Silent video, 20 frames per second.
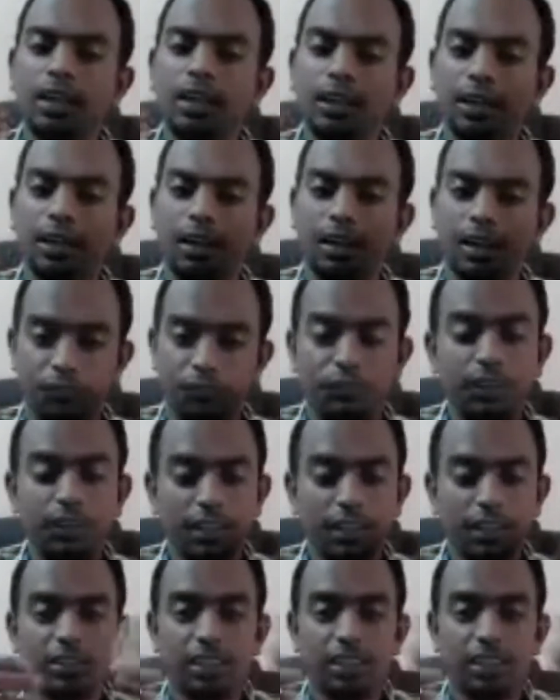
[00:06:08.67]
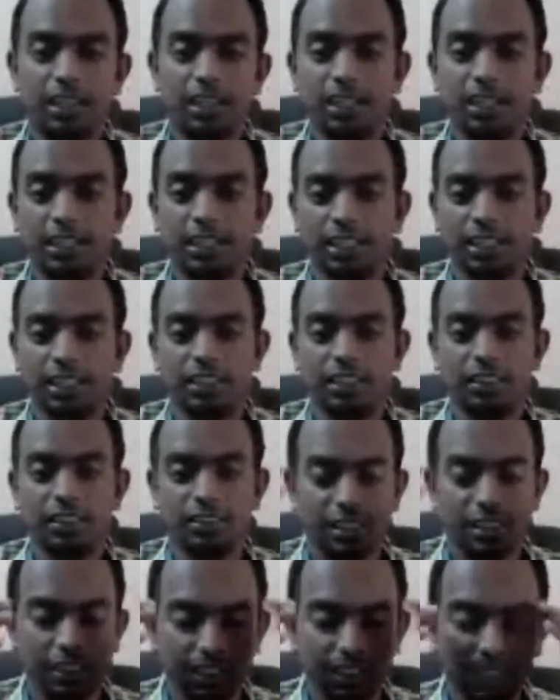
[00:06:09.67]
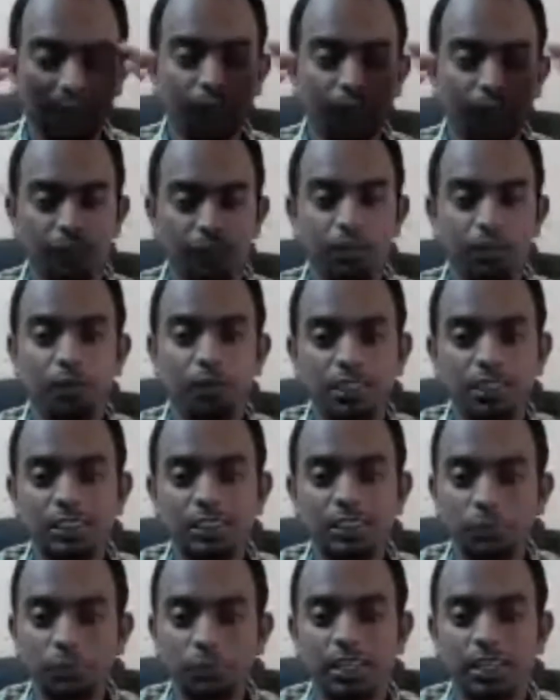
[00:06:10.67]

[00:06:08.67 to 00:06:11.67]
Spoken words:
And we are generating data. Like now, everybody is a media.